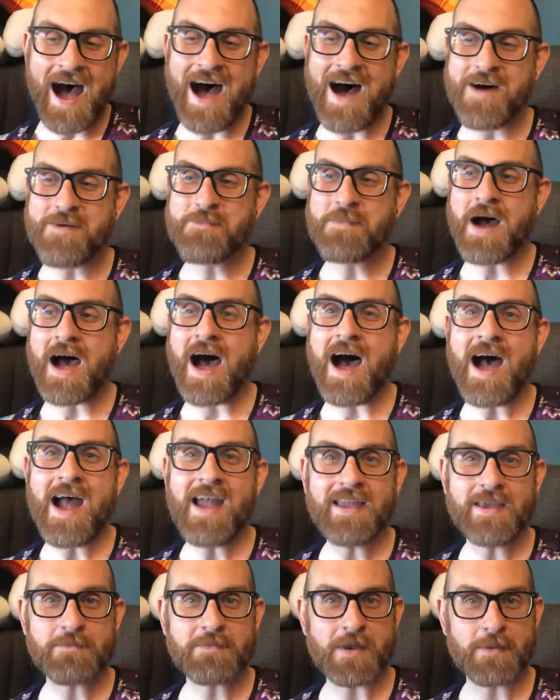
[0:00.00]
Um,
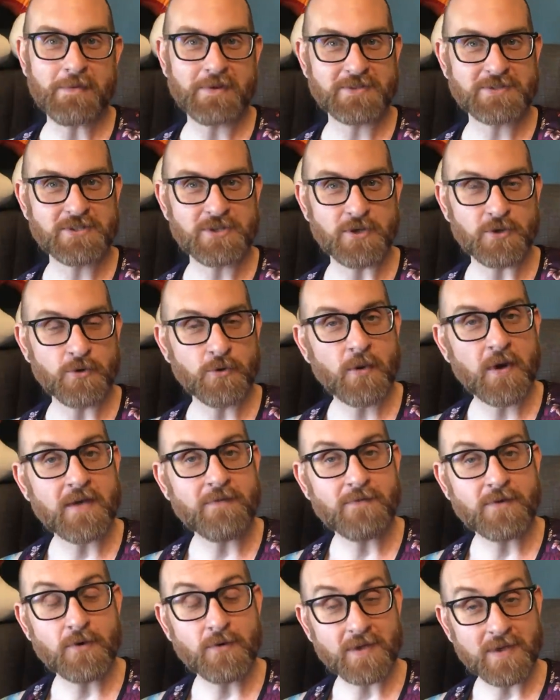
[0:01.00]
I am coming to you,
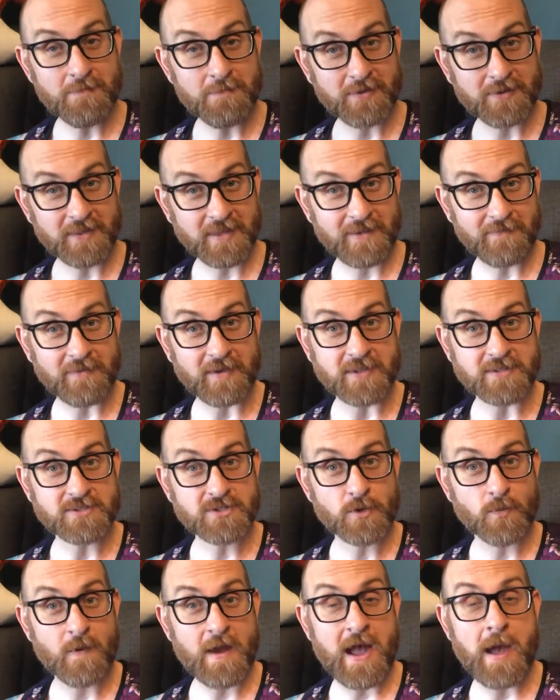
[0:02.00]
if you can believe it,
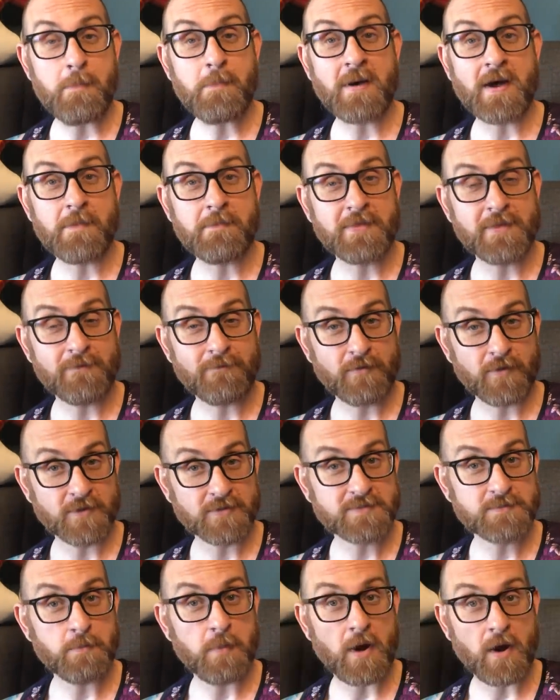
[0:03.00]
to wrap up the
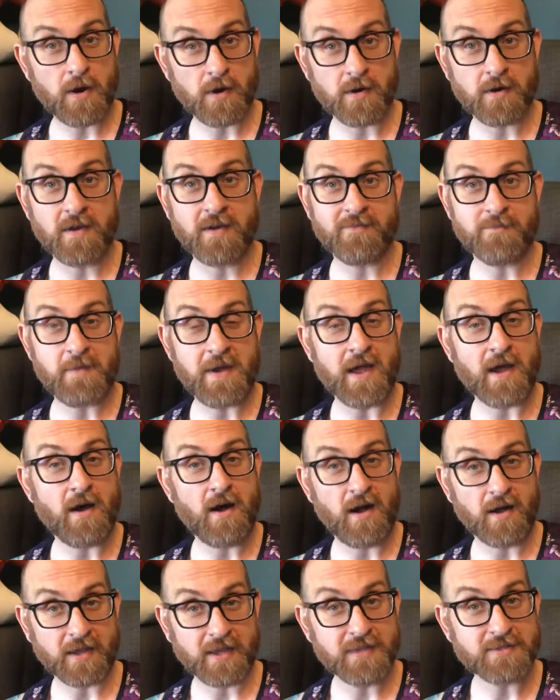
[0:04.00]
first part of my
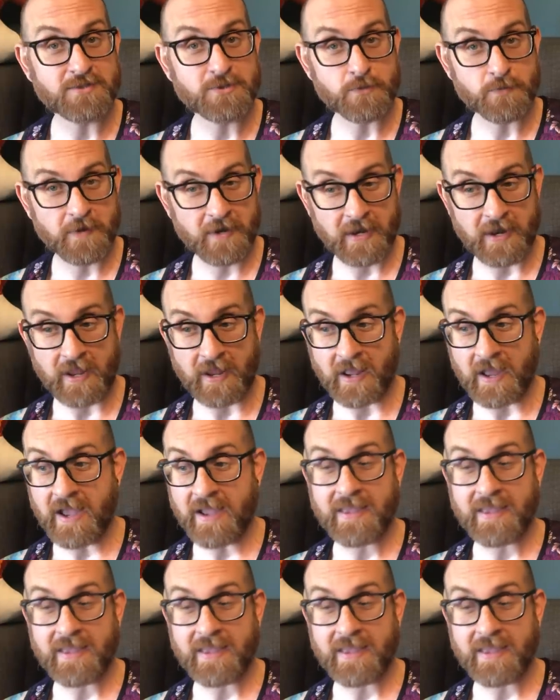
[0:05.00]
August reading.